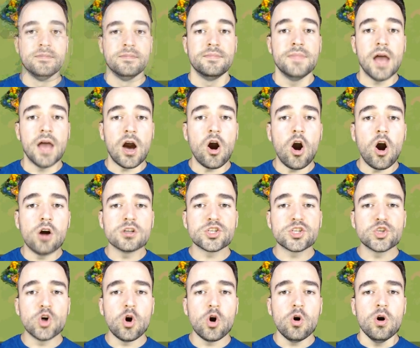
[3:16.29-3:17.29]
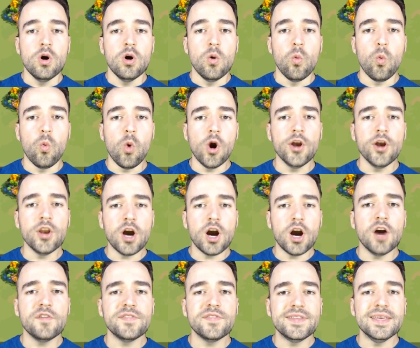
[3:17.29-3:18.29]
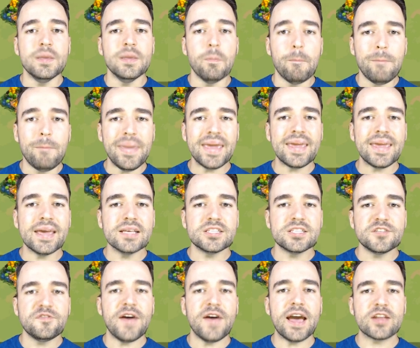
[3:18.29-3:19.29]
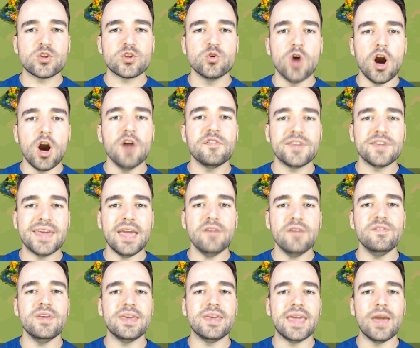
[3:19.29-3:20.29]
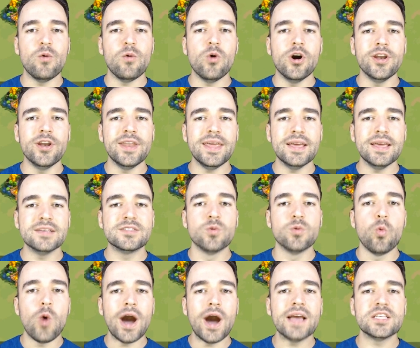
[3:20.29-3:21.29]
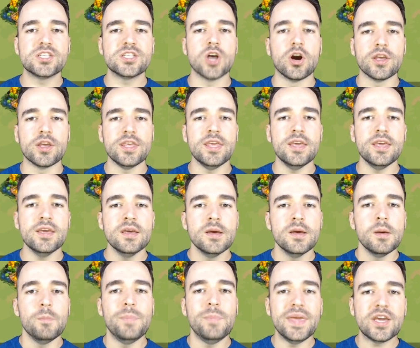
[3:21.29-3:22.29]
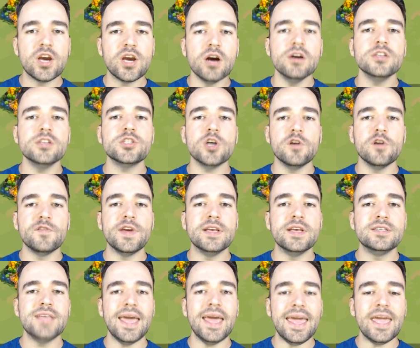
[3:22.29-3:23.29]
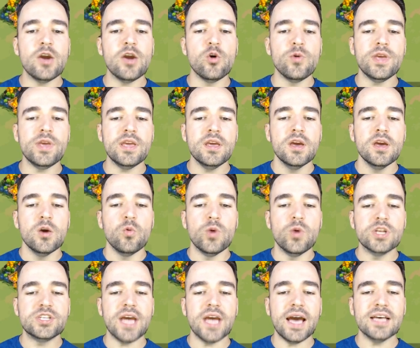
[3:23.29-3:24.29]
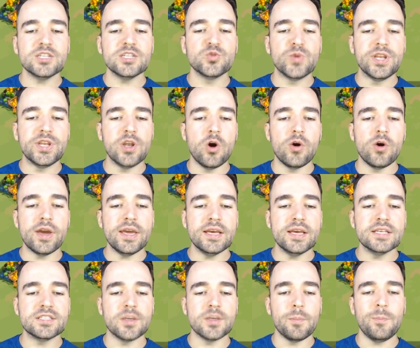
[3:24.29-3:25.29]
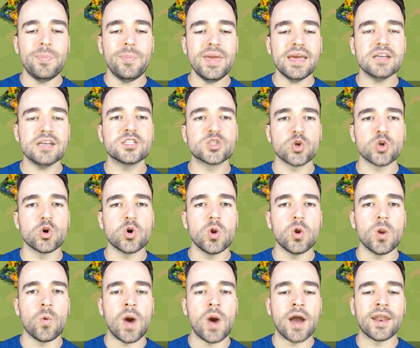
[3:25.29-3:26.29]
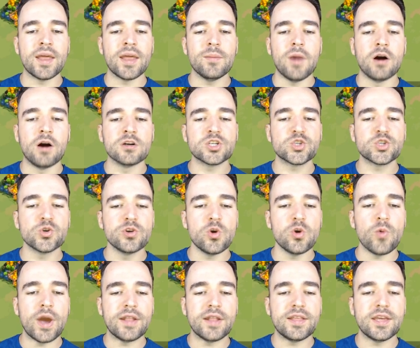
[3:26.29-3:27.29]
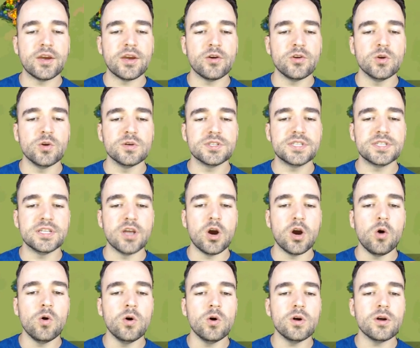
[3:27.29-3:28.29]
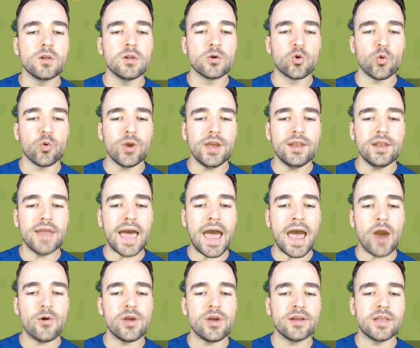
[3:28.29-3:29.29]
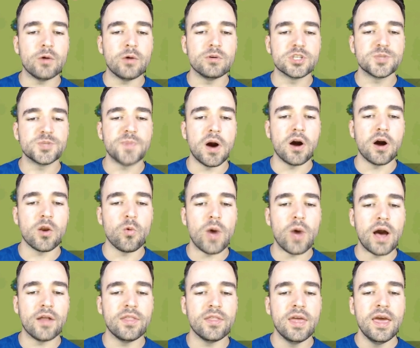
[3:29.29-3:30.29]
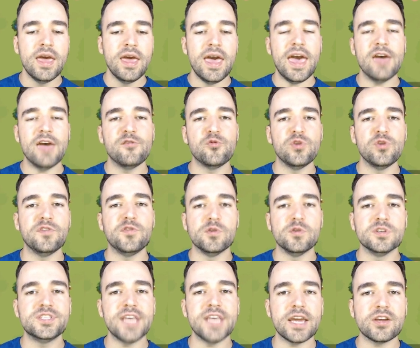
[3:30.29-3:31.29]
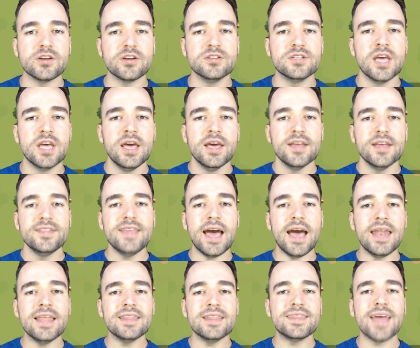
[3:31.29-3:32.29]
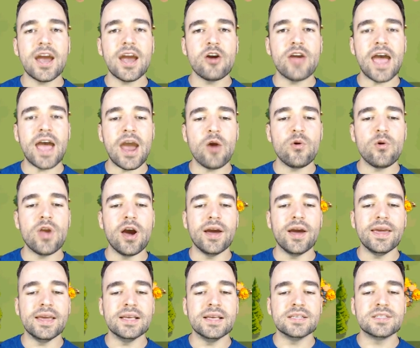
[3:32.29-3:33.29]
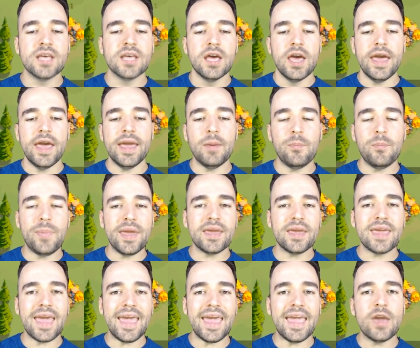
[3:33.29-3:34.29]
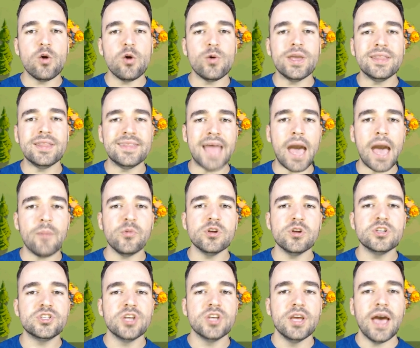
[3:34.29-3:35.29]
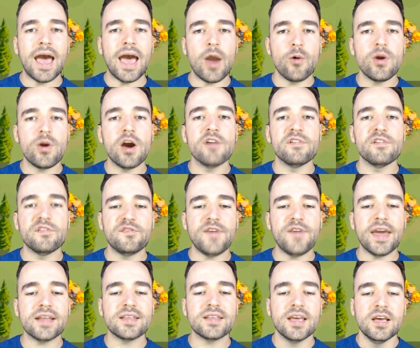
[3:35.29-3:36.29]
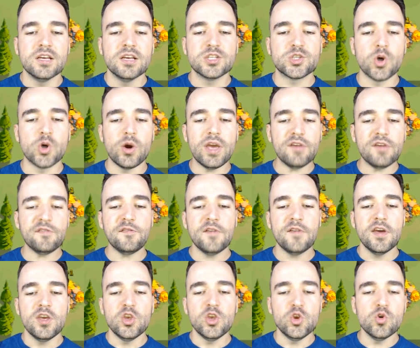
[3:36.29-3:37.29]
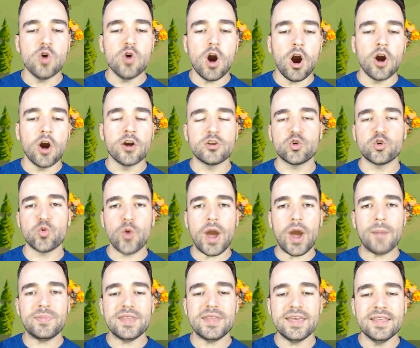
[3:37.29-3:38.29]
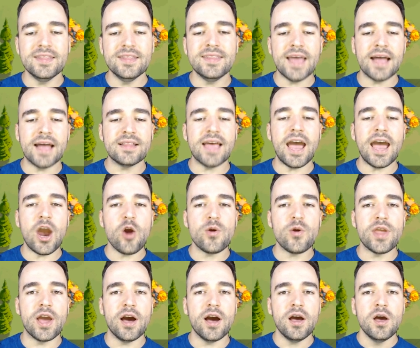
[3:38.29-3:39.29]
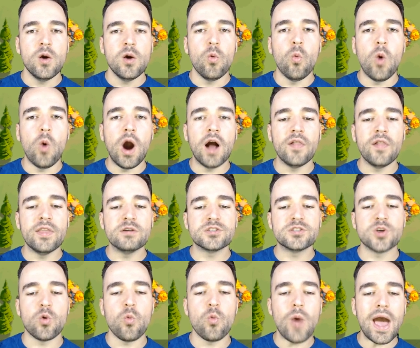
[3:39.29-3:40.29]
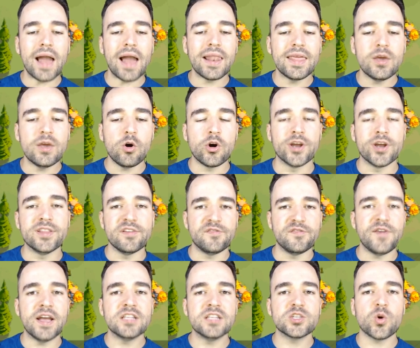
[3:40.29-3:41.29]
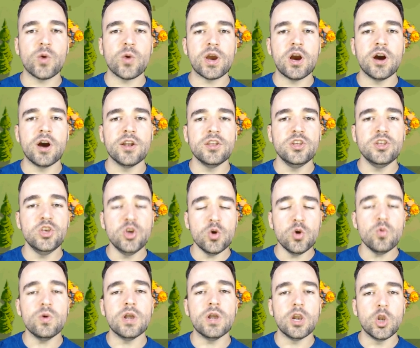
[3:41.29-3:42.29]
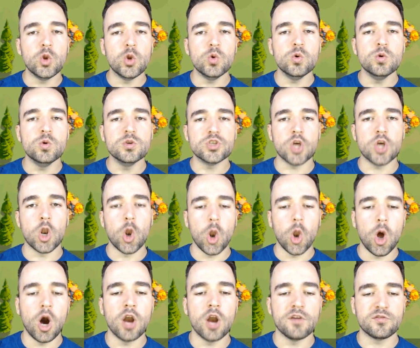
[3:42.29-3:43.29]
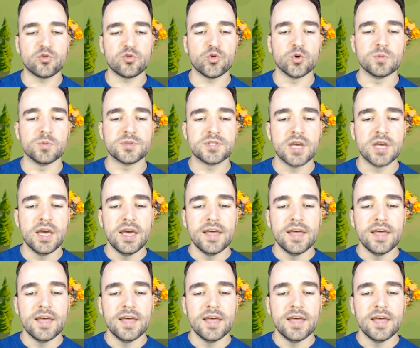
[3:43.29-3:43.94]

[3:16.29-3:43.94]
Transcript: Now also, one of the biggest factor of KvK1 is Wai Songyi, because of his AoE, which as we know is a big circle around him. I'll show you right here. You'll see the whole green area that will spawn around every few seconds. That entire area is a big AoE damage area of effect. So if you are trapped in that area while there's a rally or a defense going on, you will lose a lot of troops.